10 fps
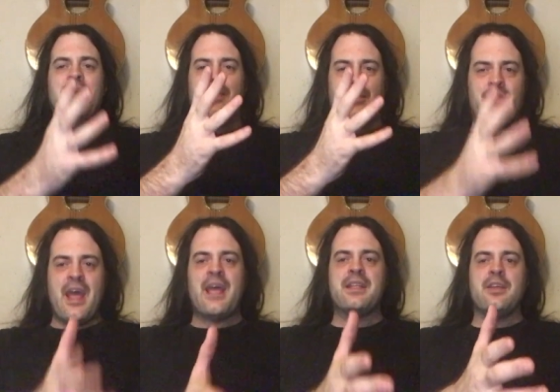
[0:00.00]

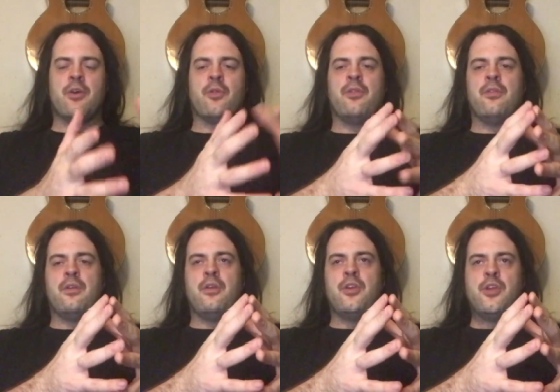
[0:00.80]
that you know
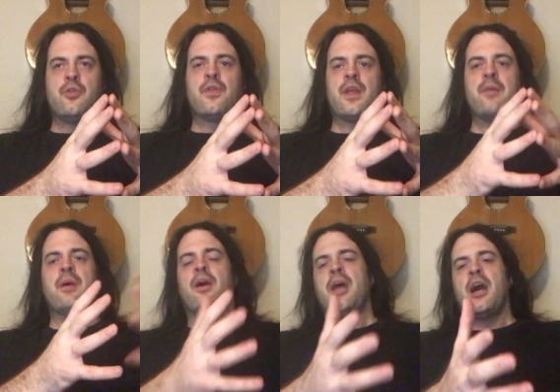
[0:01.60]
you, you think
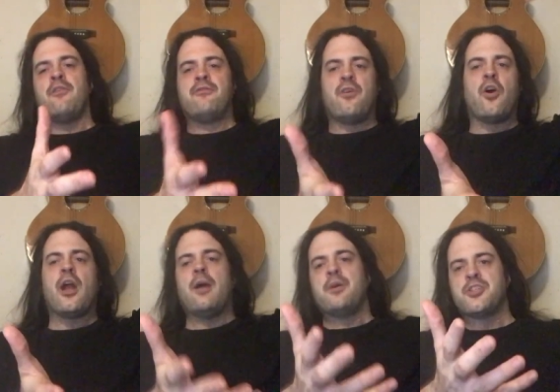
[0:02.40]
about how far
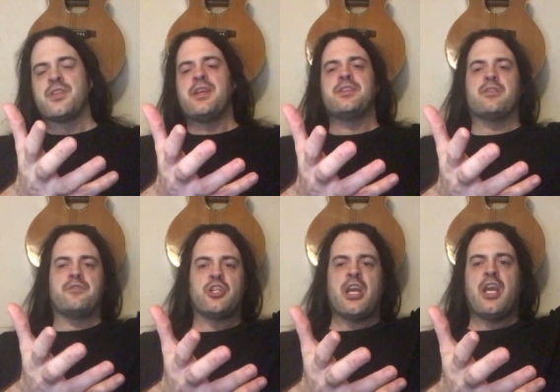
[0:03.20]
how much things have
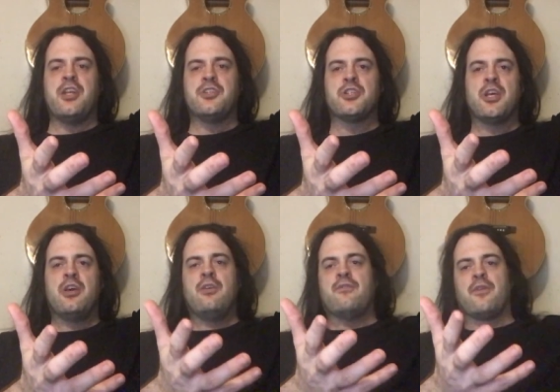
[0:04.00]
changed
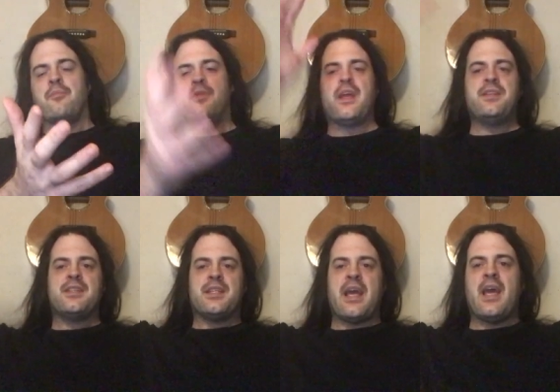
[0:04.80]
from then
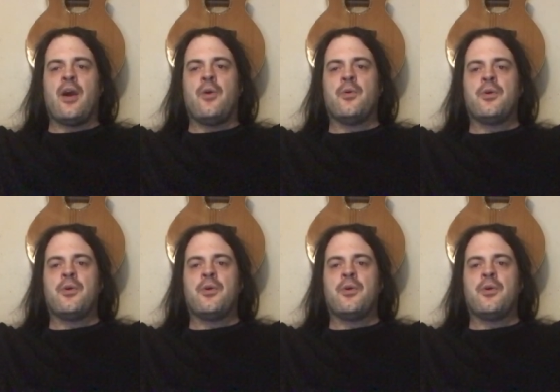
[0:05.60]
to now